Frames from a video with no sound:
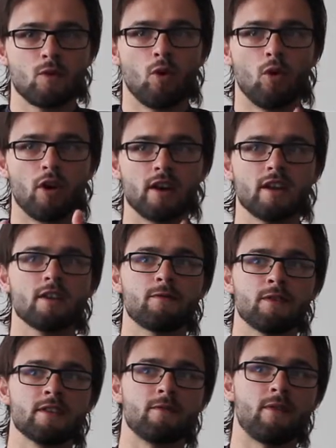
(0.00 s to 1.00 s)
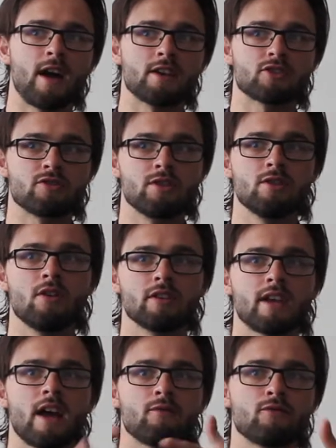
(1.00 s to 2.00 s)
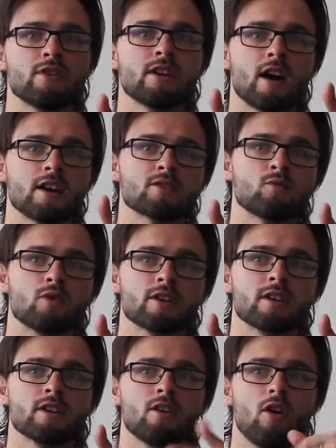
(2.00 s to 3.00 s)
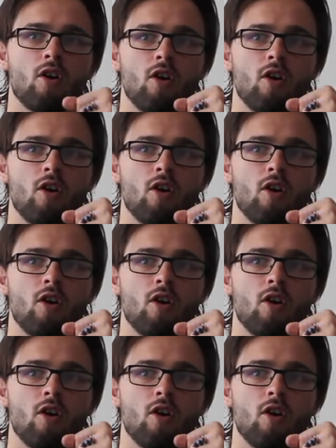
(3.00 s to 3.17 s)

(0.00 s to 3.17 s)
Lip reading: Or if in the factory you only have three guys working